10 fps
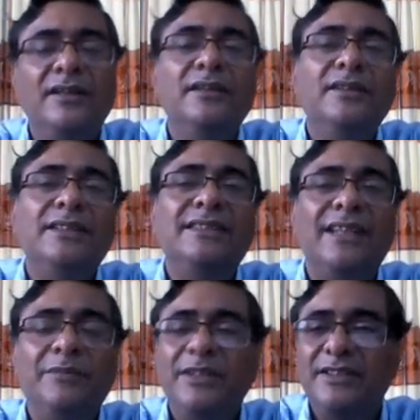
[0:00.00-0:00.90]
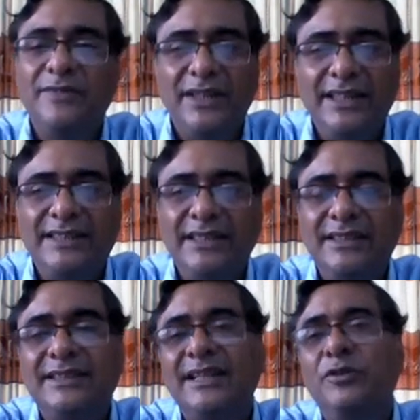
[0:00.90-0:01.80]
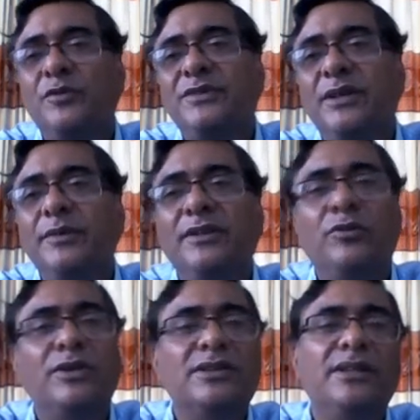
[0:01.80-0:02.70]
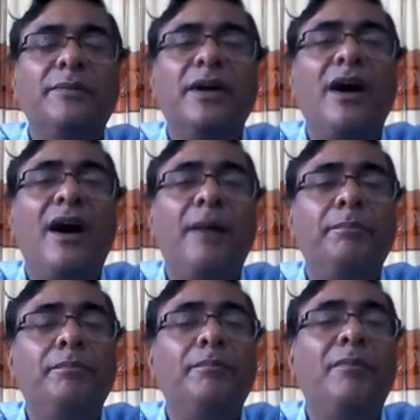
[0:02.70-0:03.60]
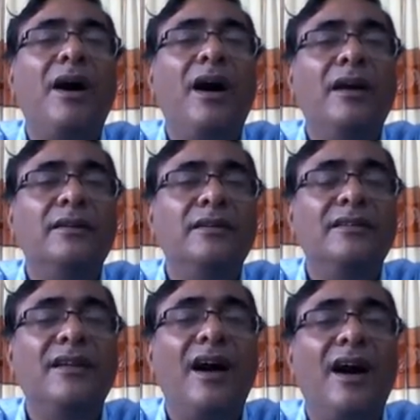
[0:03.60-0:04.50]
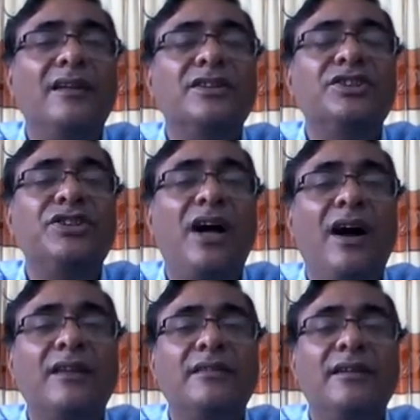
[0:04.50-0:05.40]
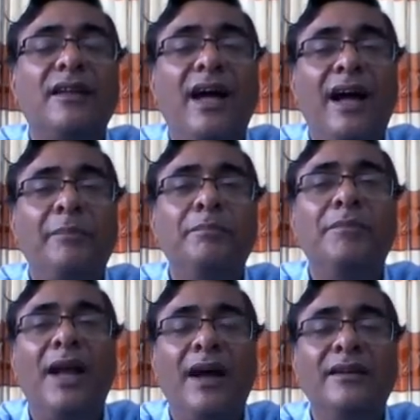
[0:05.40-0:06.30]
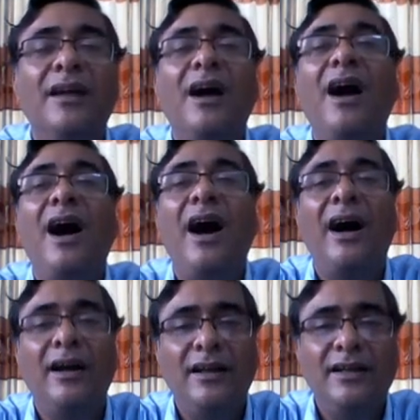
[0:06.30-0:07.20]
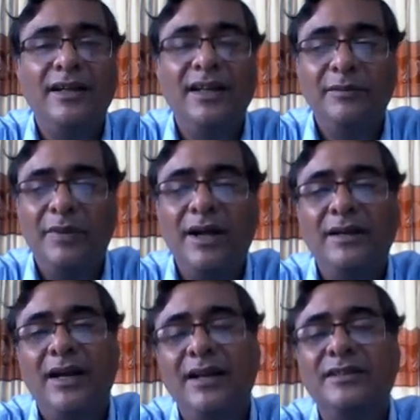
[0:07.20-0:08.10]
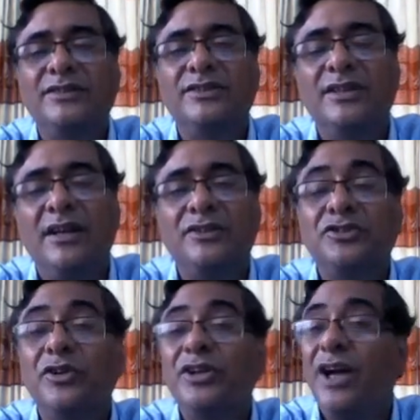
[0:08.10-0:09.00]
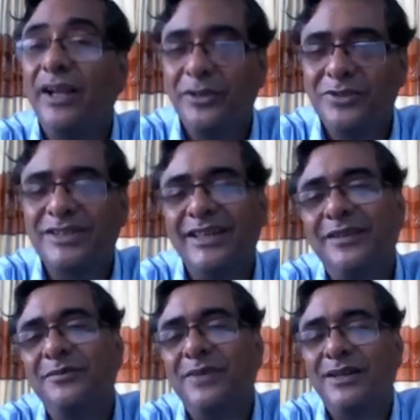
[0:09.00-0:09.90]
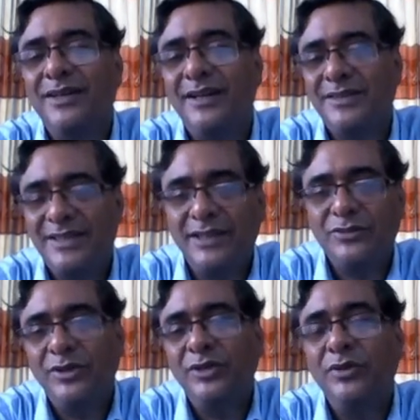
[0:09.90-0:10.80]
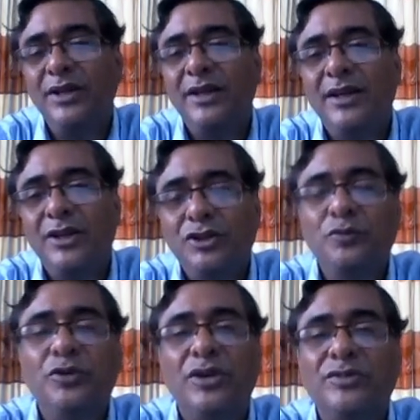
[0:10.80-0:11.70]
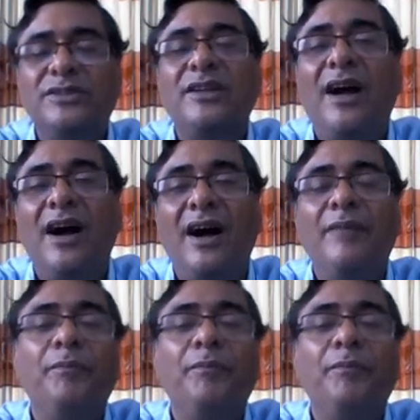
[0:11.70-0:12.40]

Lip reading: It's very easy. This can be observed in the words like kap, mad, nat, shat, lab, blood, ah. In Bangla, it's sharia, you say, but as I told you, to pronounce ah.